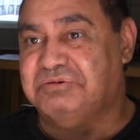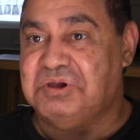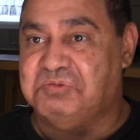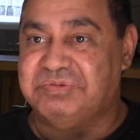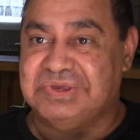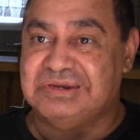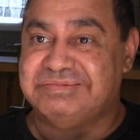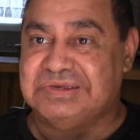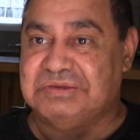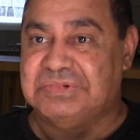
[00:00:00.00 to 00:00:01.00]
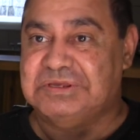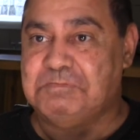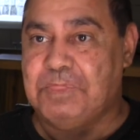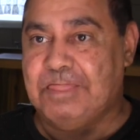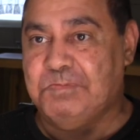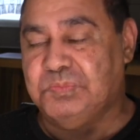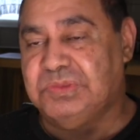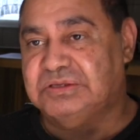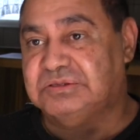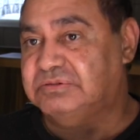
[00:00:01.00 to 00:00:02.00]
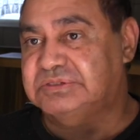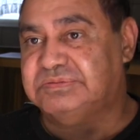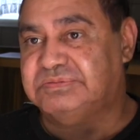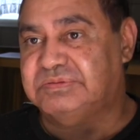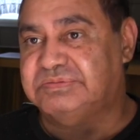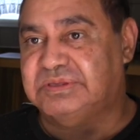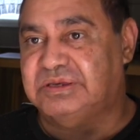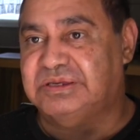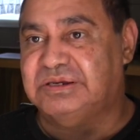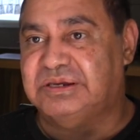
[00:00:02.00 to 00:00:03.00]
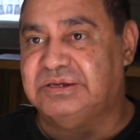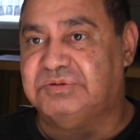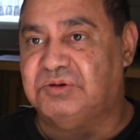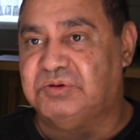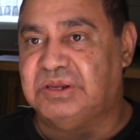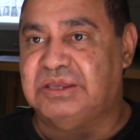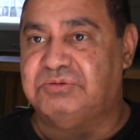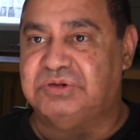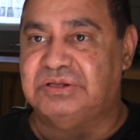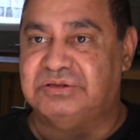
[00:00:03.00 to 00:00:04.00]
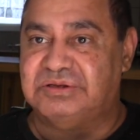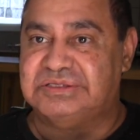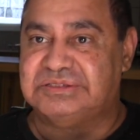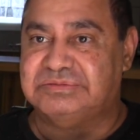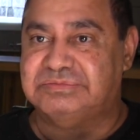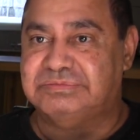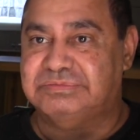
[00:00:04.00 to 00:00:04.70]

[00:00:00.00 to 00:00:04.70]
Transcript: to grow up without a family till I was 15 and then I had realised